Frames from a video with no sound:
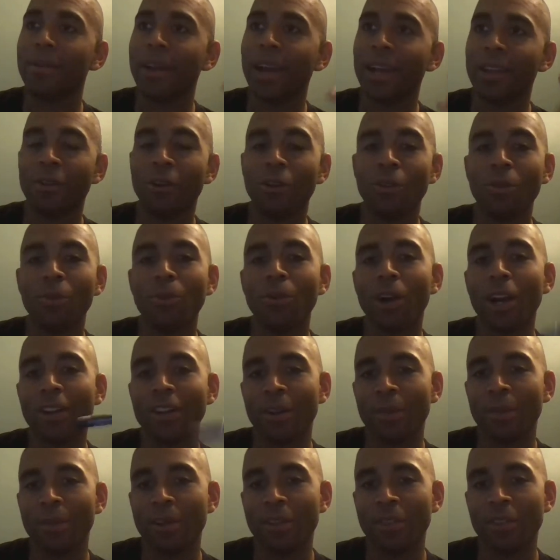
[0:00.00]
After all the work I'd
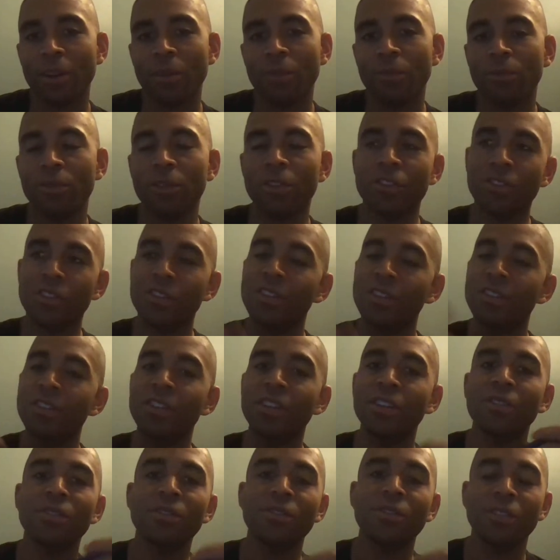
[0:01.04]
done myself, which
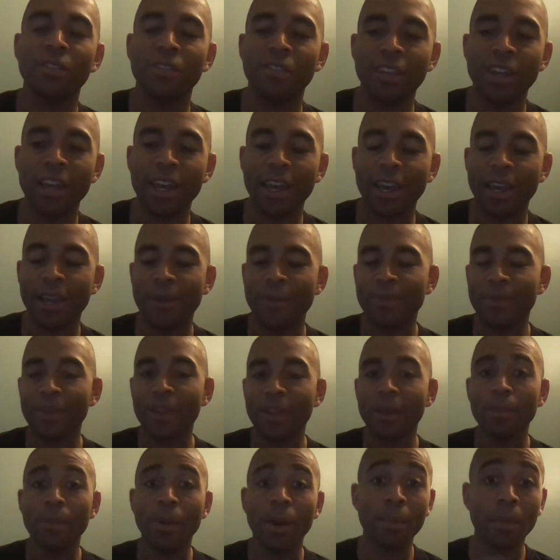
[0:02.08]
continues to this day,
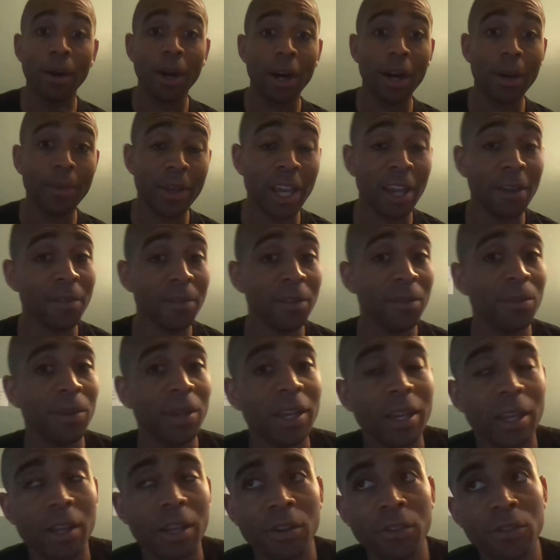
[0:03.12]
my mom came to
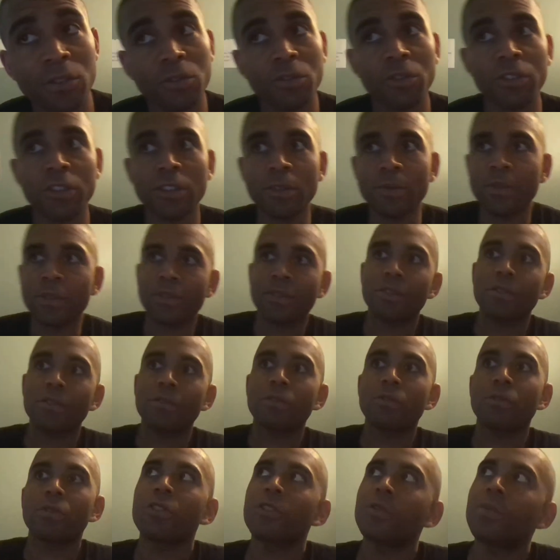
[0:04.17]
me, and it's
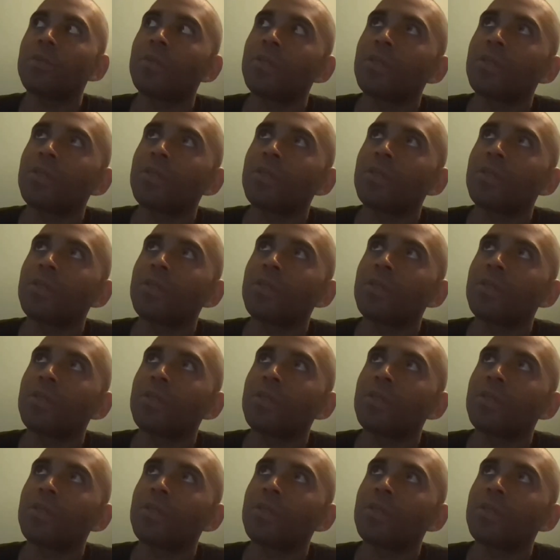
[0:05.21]
Christmas